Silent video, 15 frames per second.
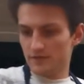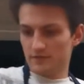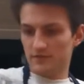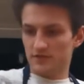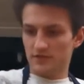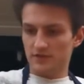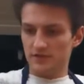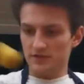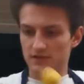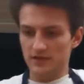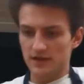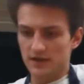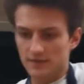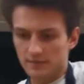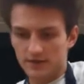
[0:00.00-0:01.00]
We're just going to
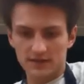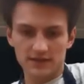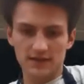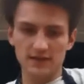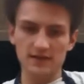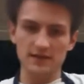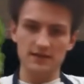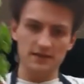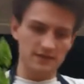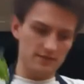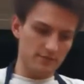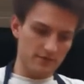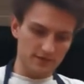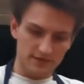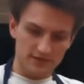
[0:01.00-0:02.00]
start by taking the
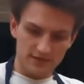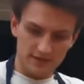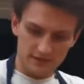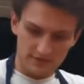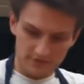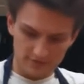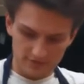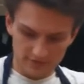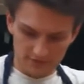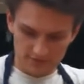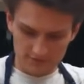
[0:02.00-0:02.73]
molodestra,